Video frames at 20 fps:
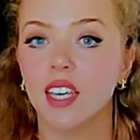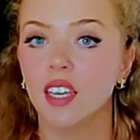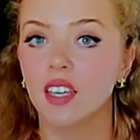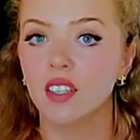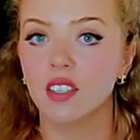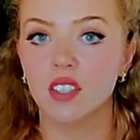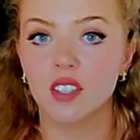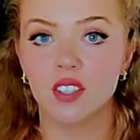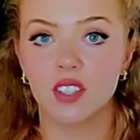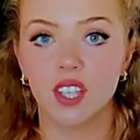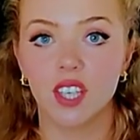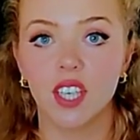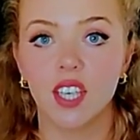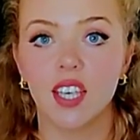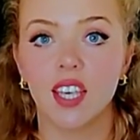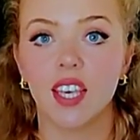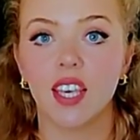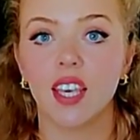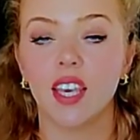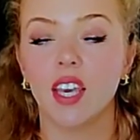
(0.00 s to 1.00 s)

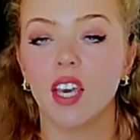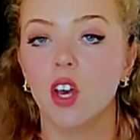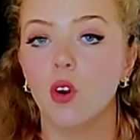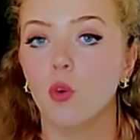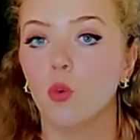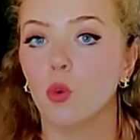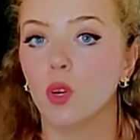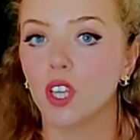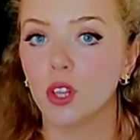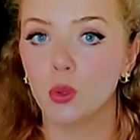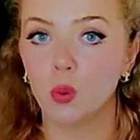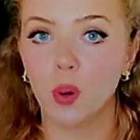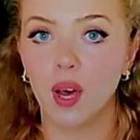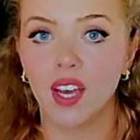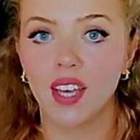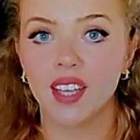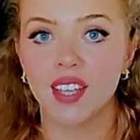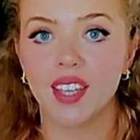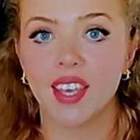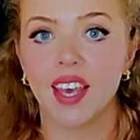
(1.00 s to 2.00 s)
sticky, with
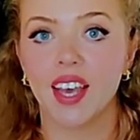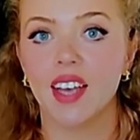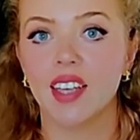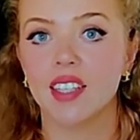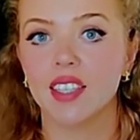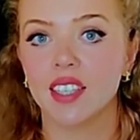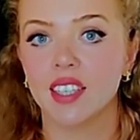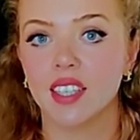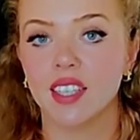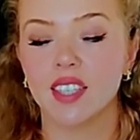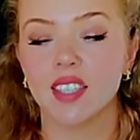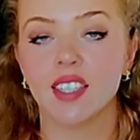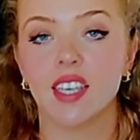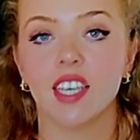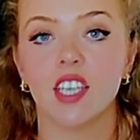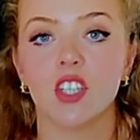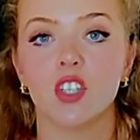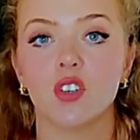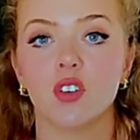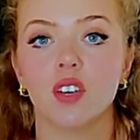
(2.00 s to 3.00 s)
white cast and
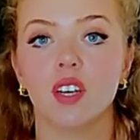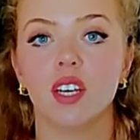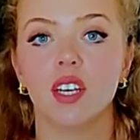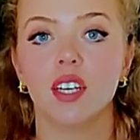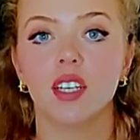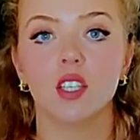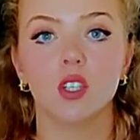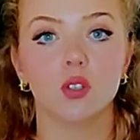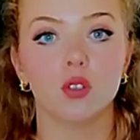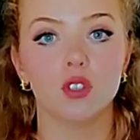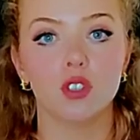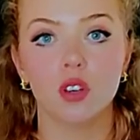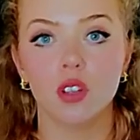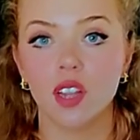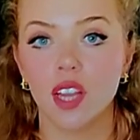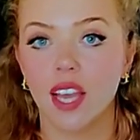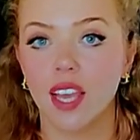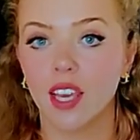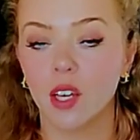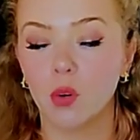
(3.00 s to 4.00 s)
etc., you don't
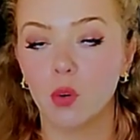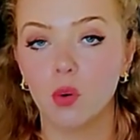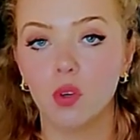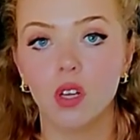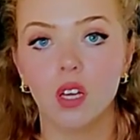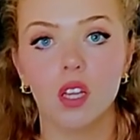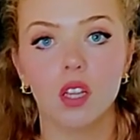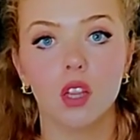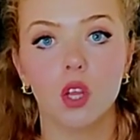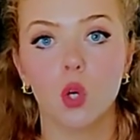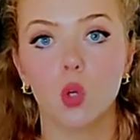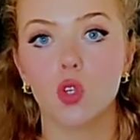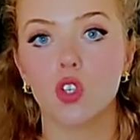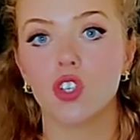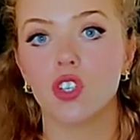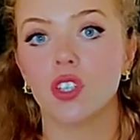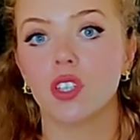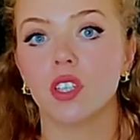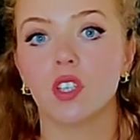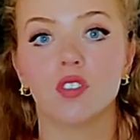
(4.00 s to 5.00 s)
like a lotion,